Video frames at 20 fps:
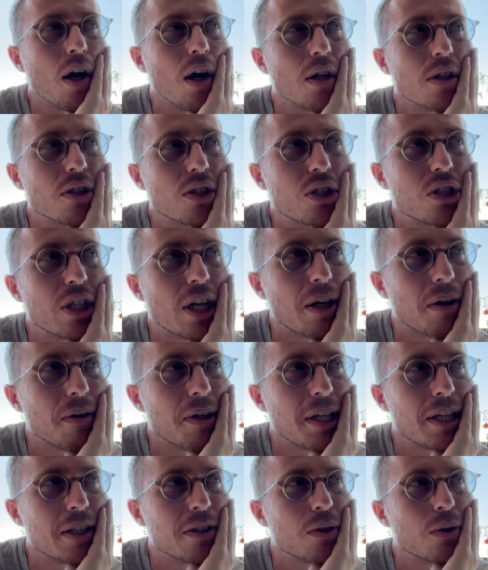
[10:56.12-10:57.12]

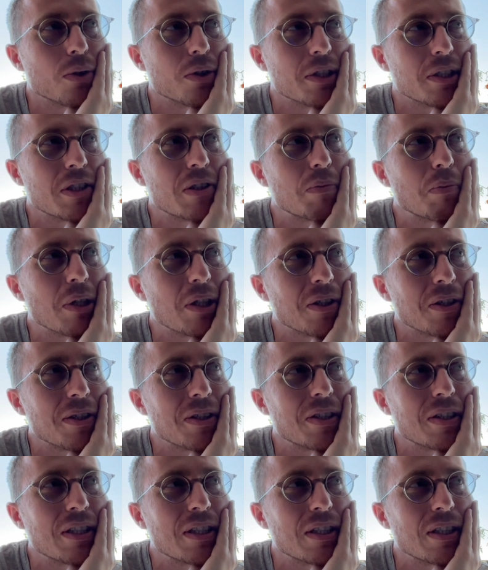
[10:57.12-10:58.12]
Sharing those
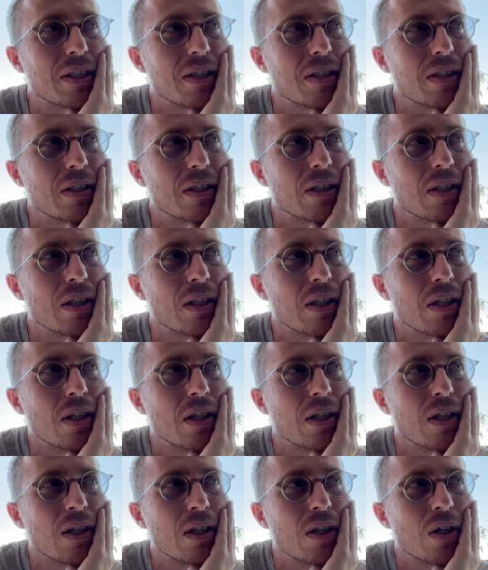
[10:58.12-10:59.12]
experiences
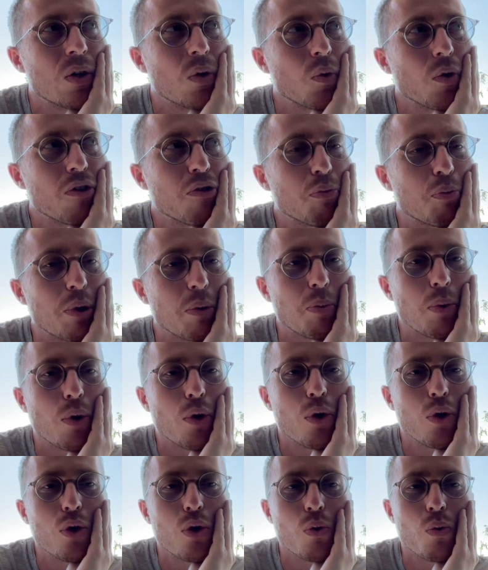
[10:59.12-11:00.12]
with
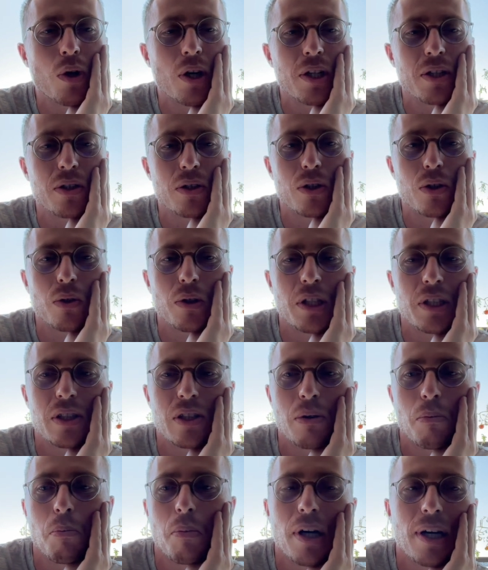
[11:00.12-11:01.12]
people who wanted to create
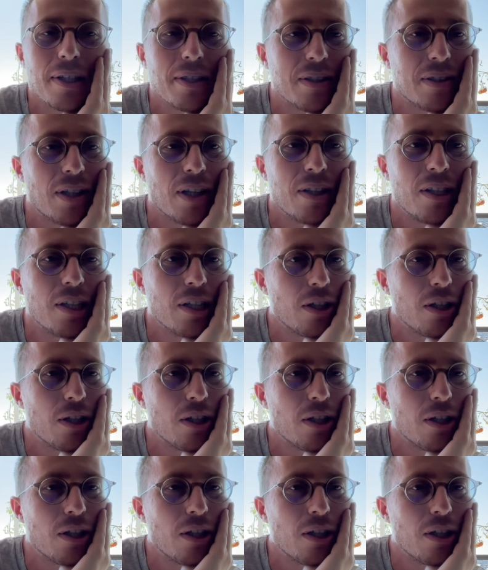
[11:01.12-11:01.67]
the best that they